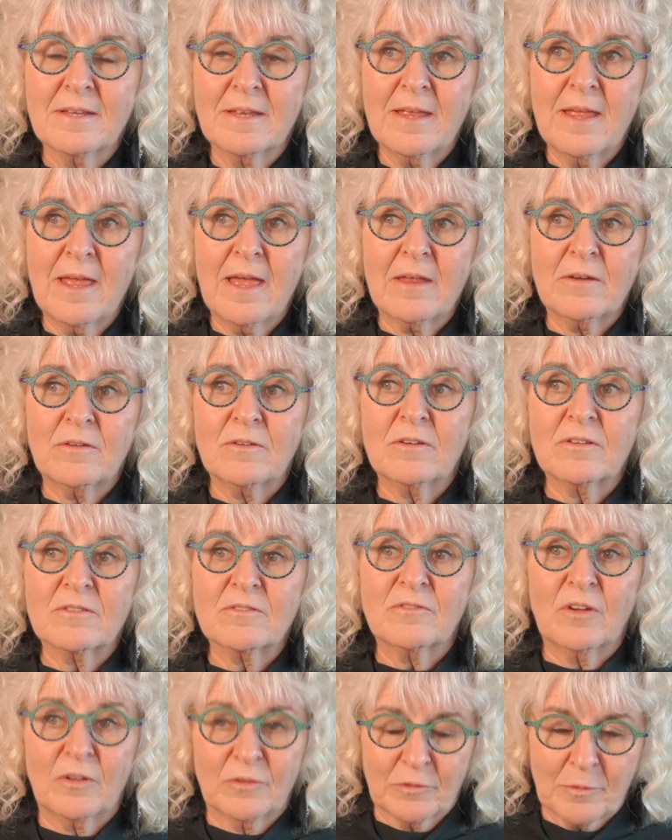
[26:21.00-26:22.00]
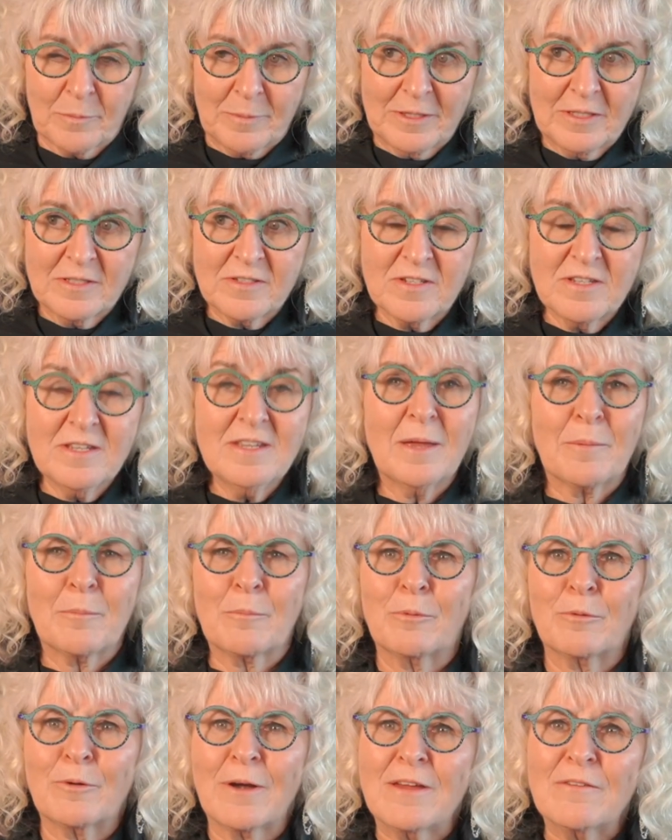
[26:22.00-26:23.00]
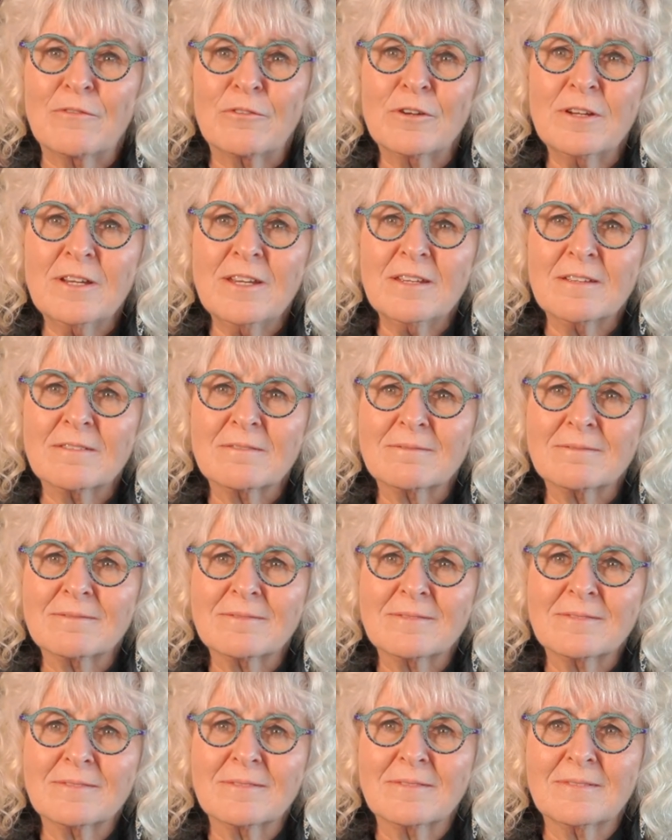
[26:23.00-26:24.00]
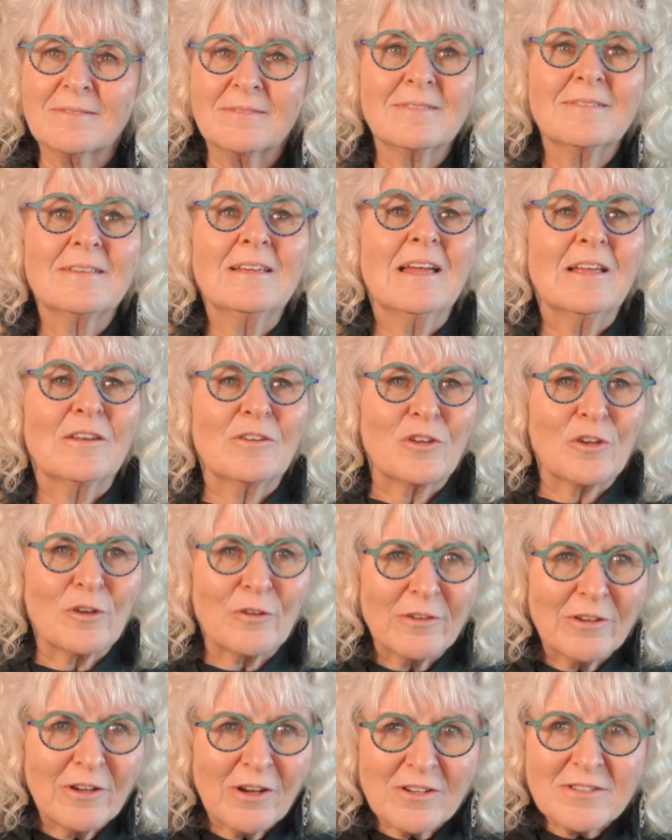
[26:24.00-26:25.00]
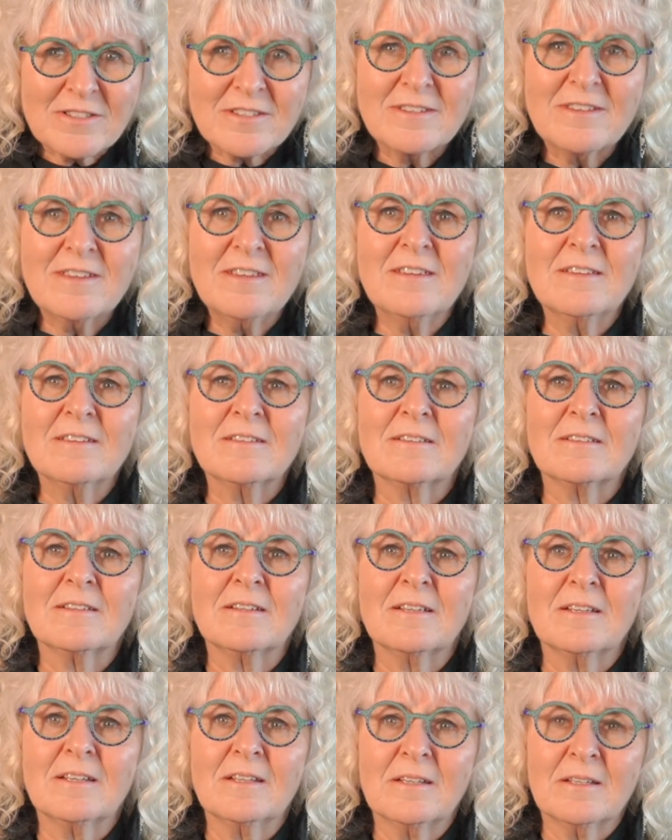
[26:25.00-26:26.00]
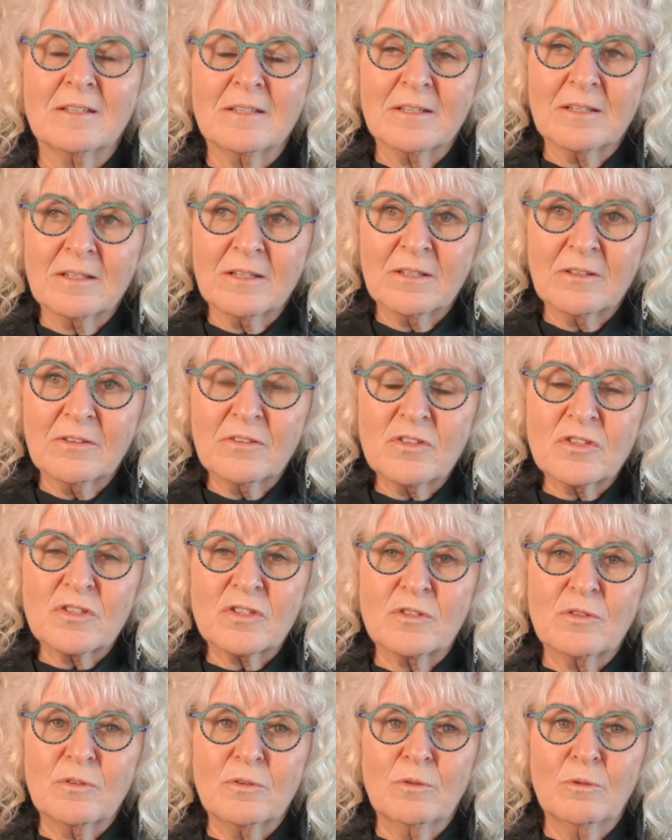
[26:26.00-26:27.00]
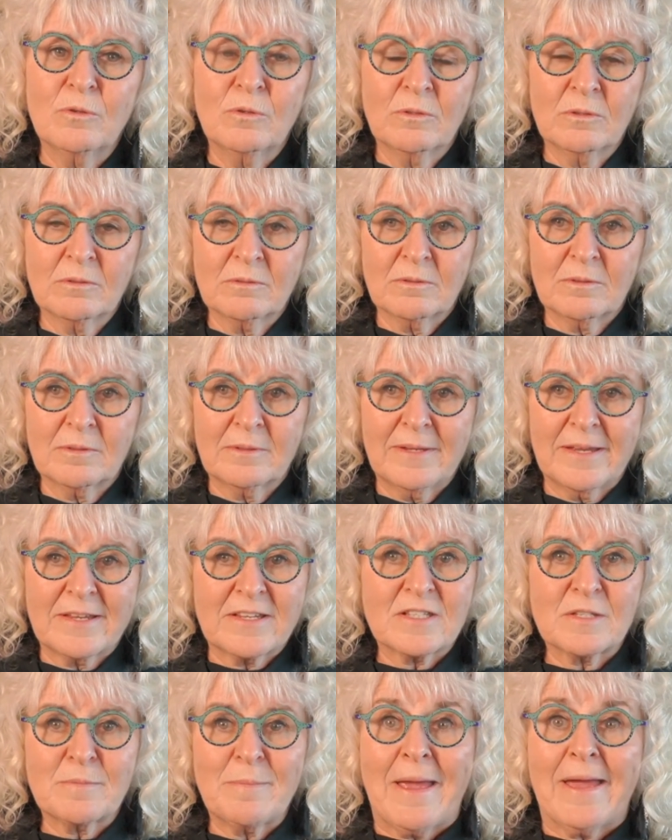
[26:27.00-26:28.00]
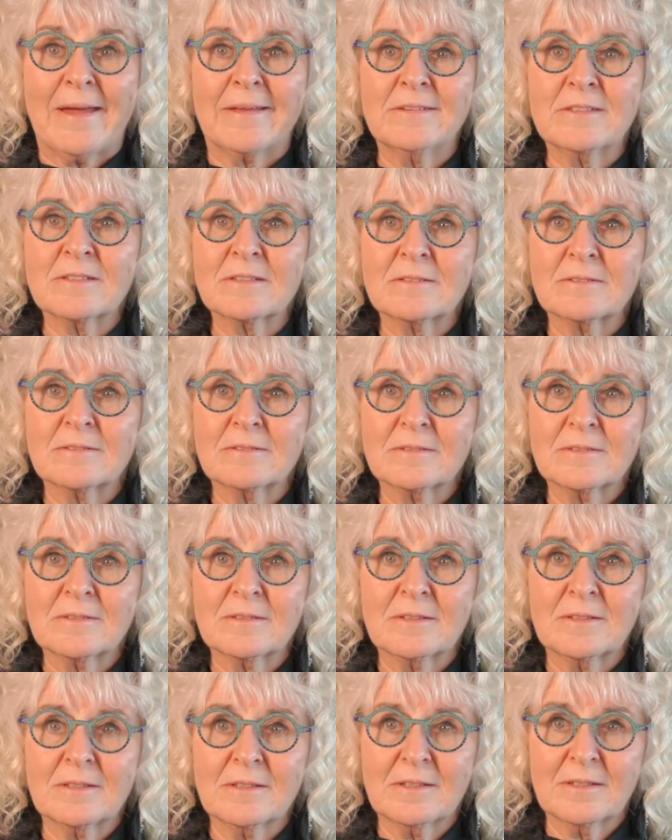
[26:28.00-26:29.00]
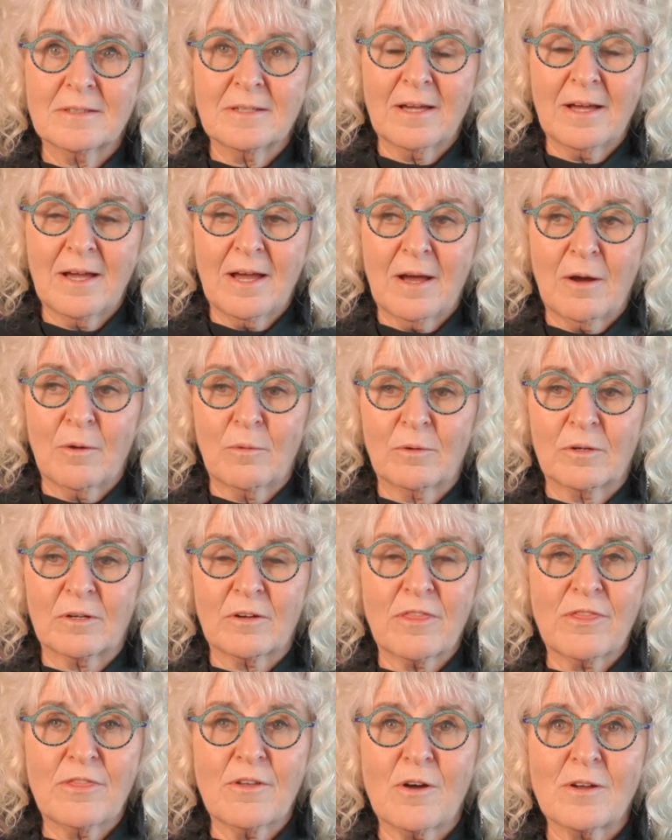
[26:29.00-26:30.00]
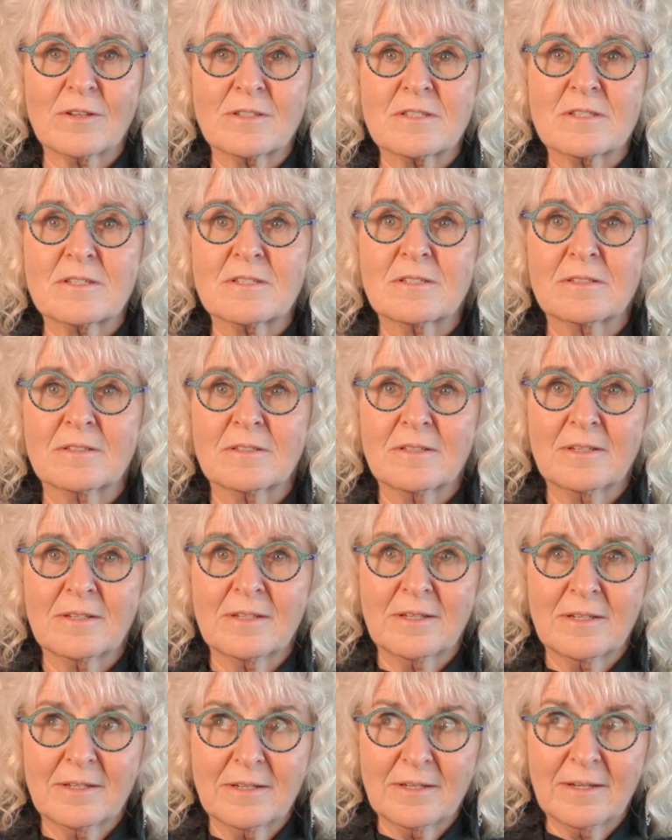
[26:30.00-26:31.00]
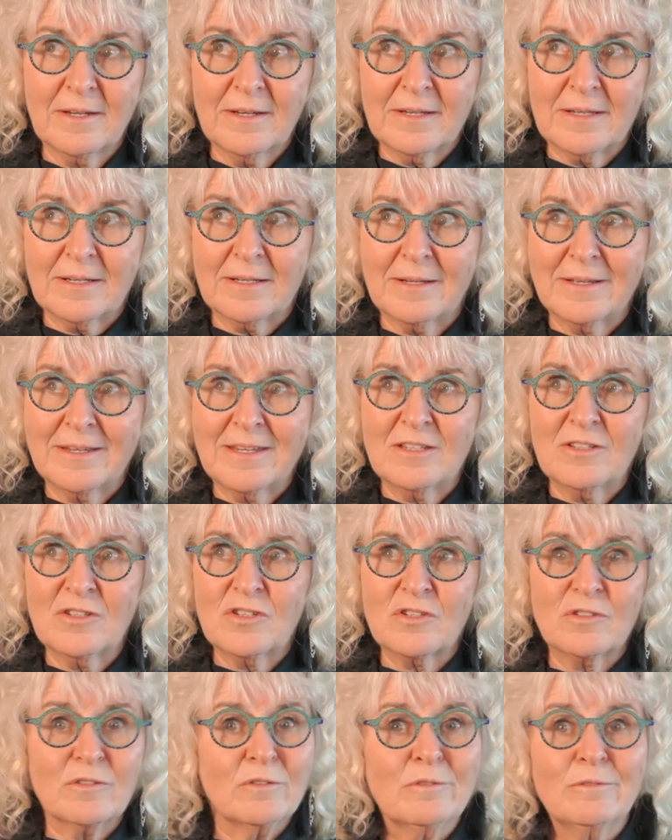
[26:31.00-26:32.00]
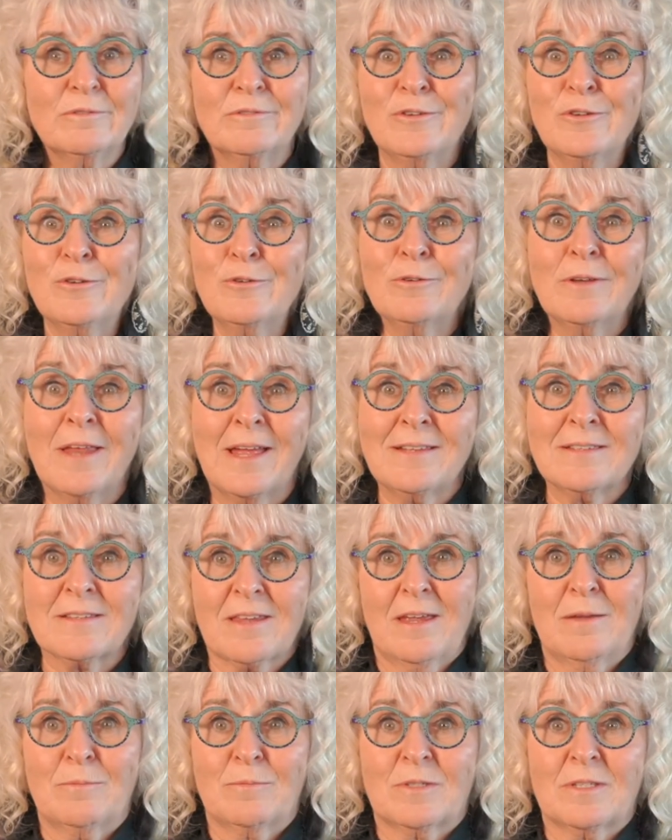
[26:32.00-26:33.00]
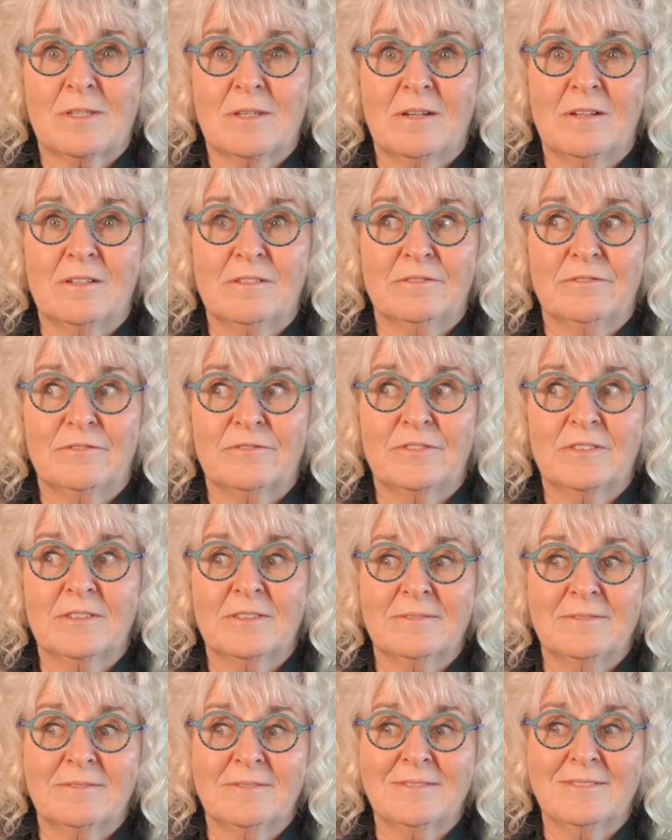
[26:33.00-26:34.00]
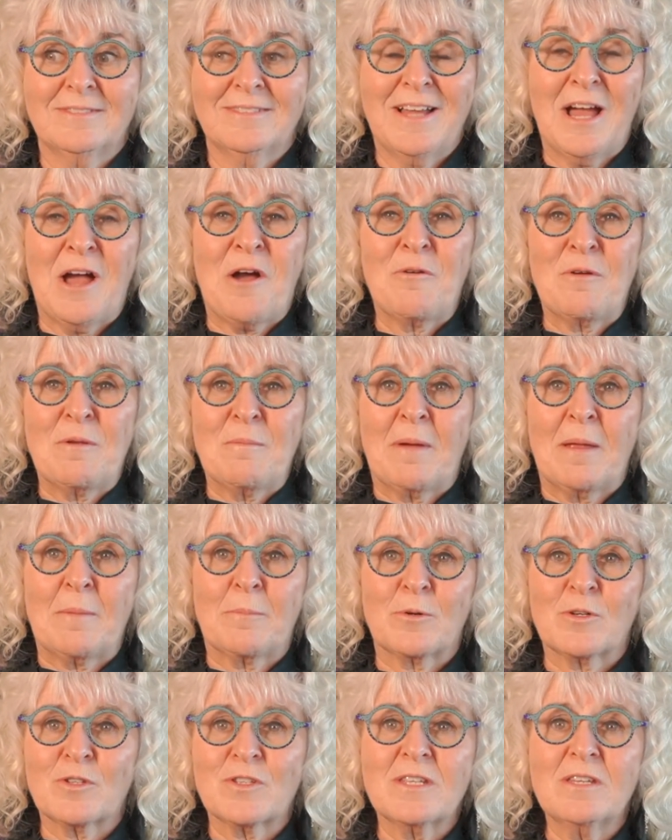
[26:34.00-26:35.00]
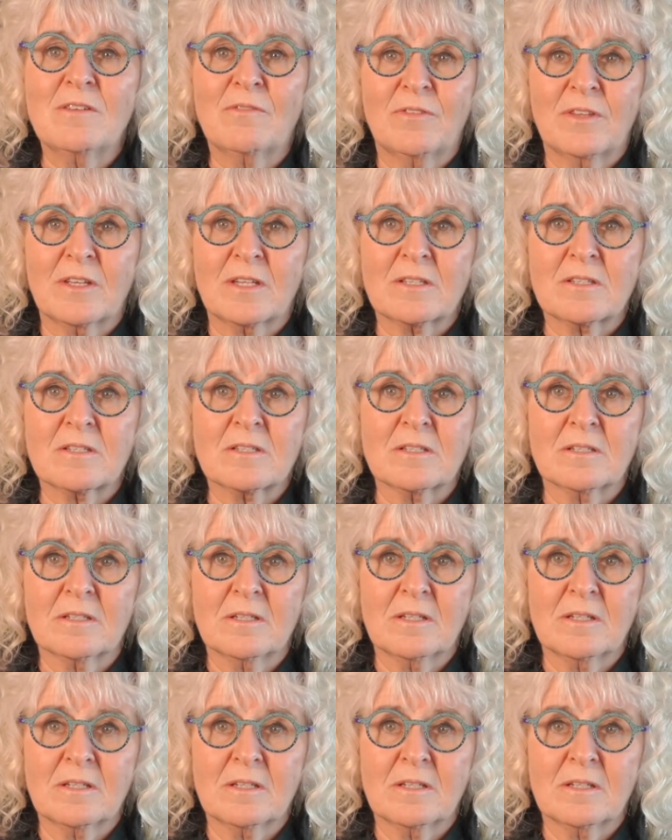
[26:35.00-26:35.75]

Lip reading: and vulnerability and bravery and curiosity to expand our thoughts into new landscapes of how we might perceive things.